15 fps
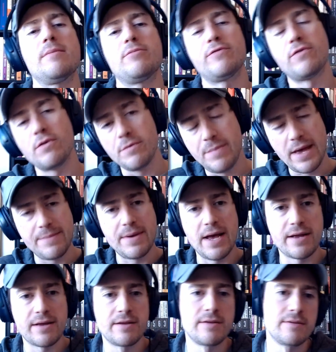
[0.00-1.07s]
before we pay
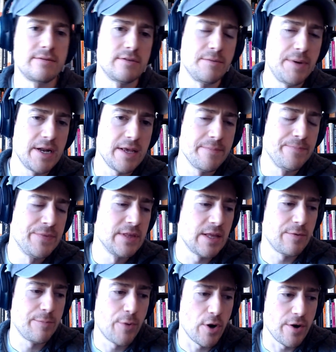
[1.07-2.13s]
back the money
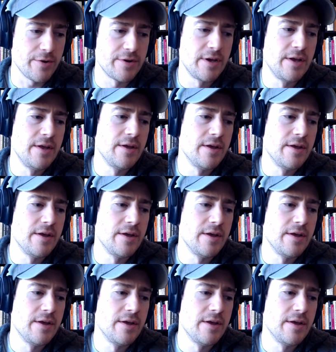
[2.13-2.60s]
that we borrowed